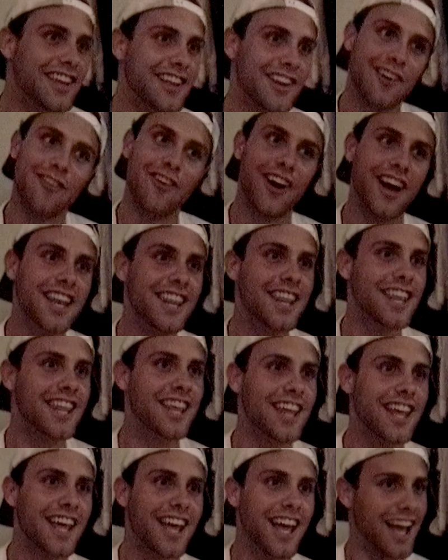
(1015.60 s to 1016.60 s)
You know what?
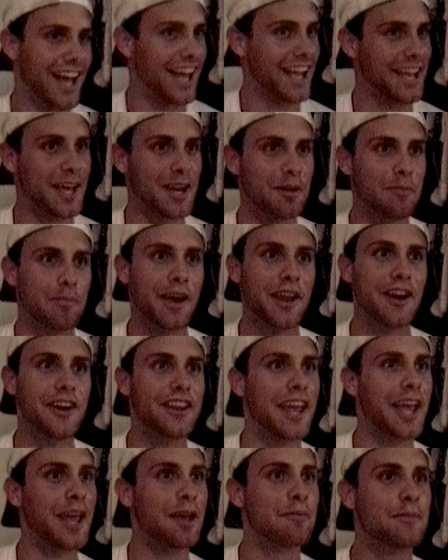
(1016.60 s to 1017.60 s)
I got a
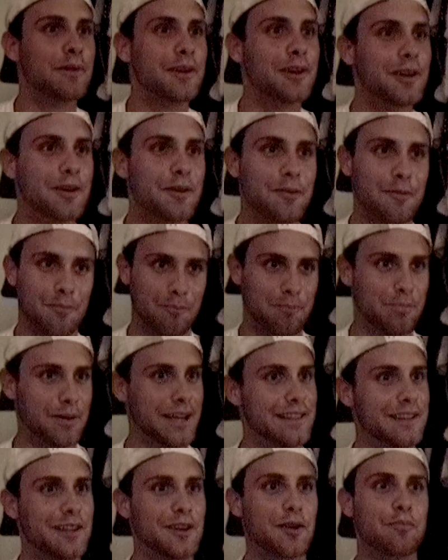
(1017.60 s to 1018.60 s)
better game.
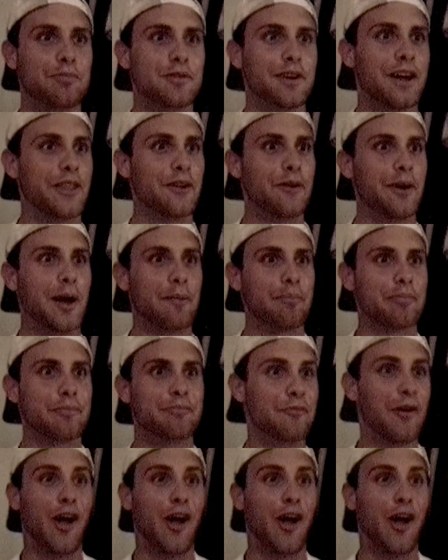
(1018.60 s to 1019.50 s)
Beat little brother up.